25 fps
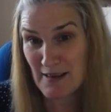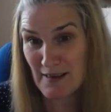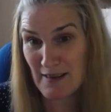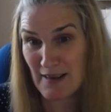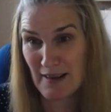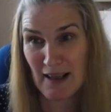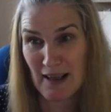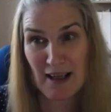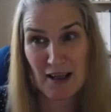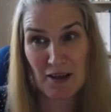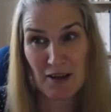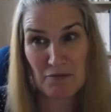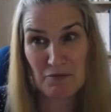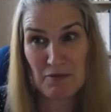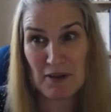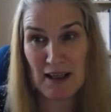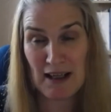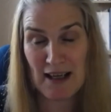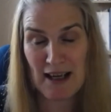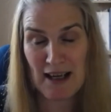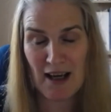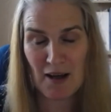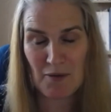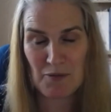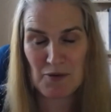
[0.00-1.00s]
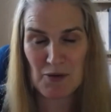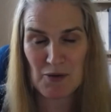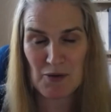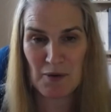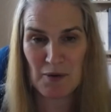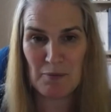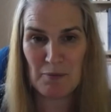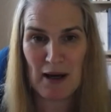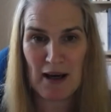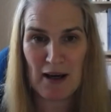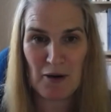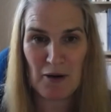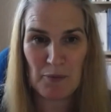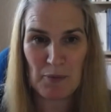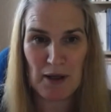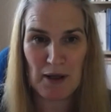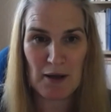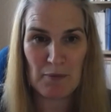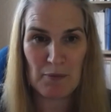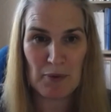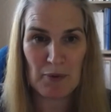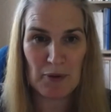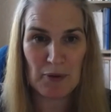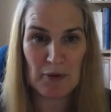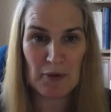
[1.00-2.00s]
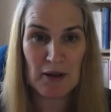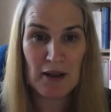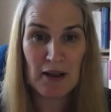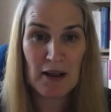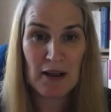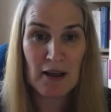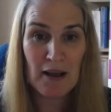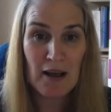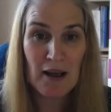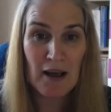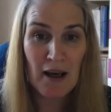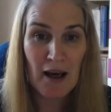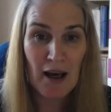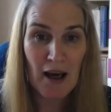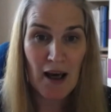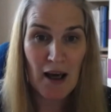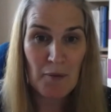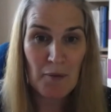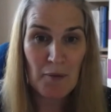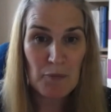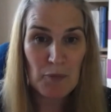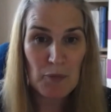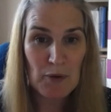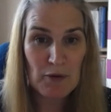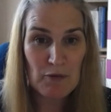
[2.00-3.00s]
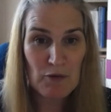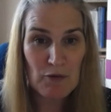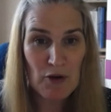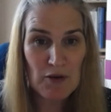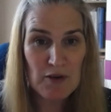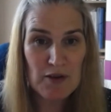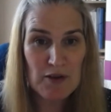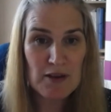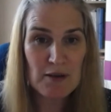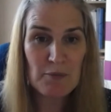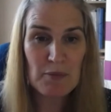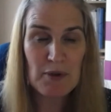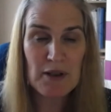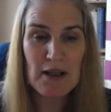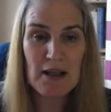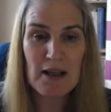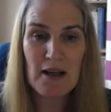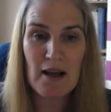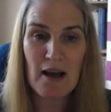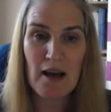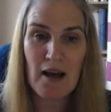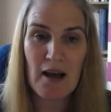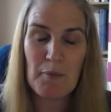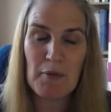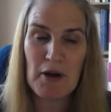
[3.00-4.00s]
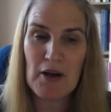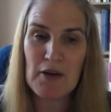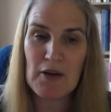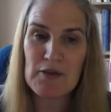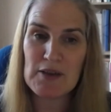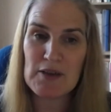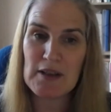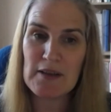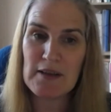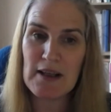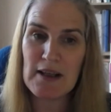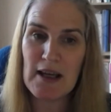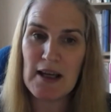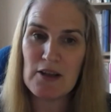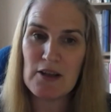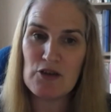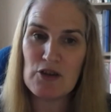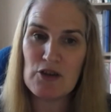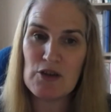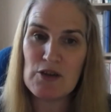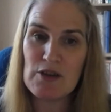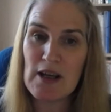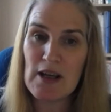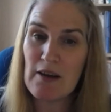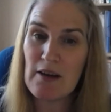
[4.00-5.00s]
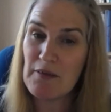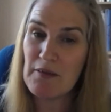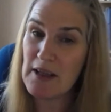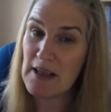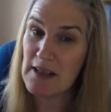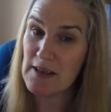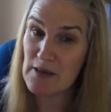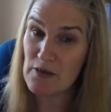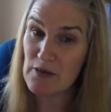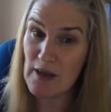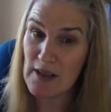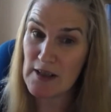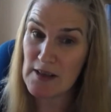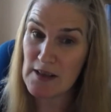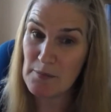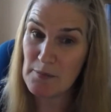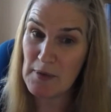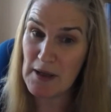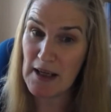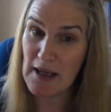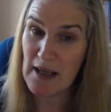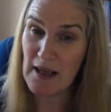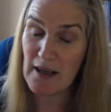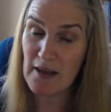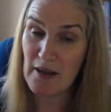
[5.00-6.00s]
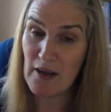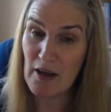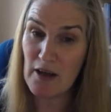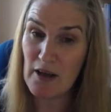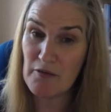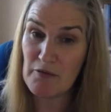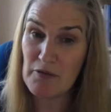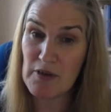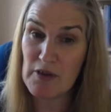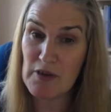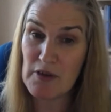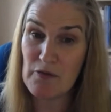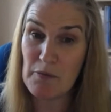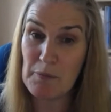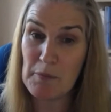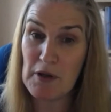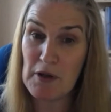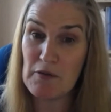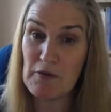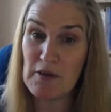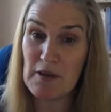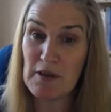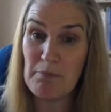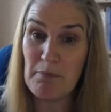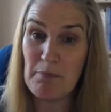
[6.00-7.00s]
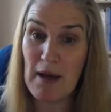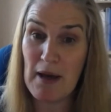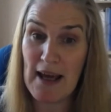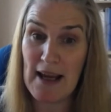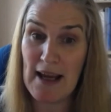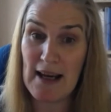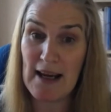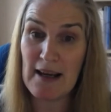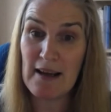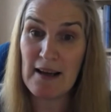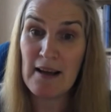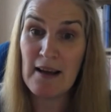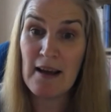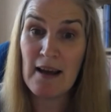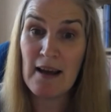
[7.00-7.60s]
I think that can really help to empower people. We've got somebody asking, they're due to have a hysterectomy and ovaries removed in May.